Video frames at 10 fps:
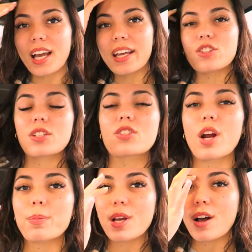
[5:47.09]
I just
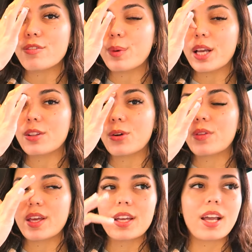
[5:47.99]
dropped off my
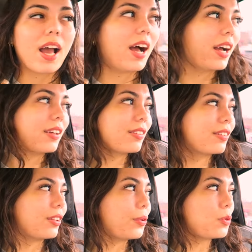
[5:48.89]
clothing at
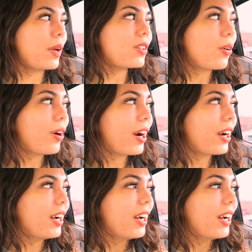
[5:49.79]
Clothes Mentor.